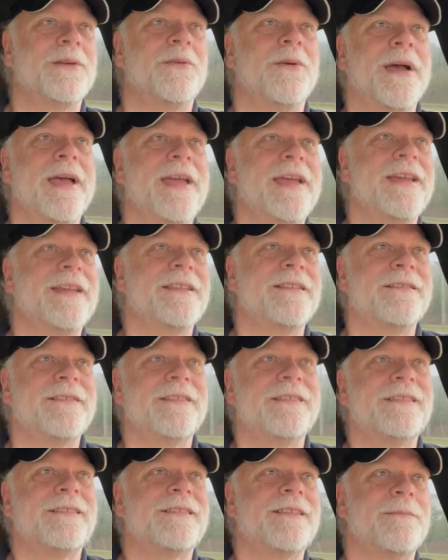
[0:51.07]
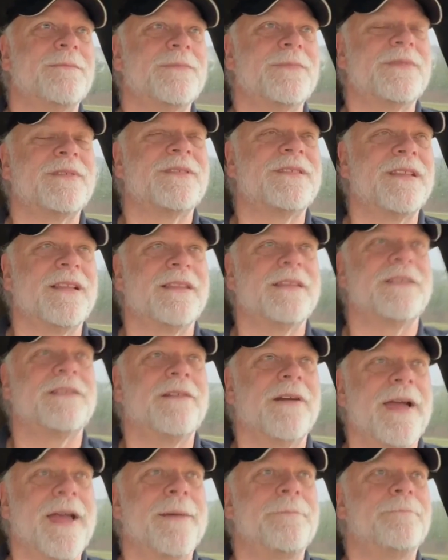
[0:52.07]
away at some silly
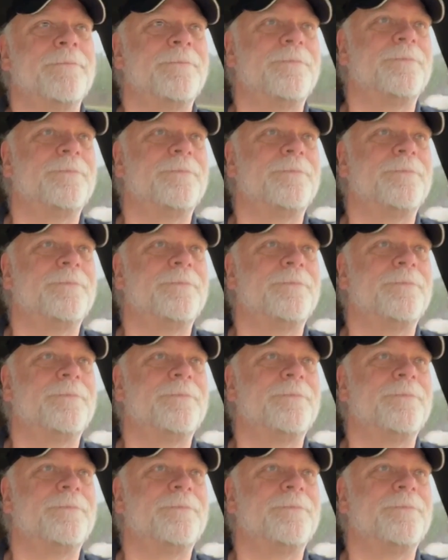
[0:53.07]
crap,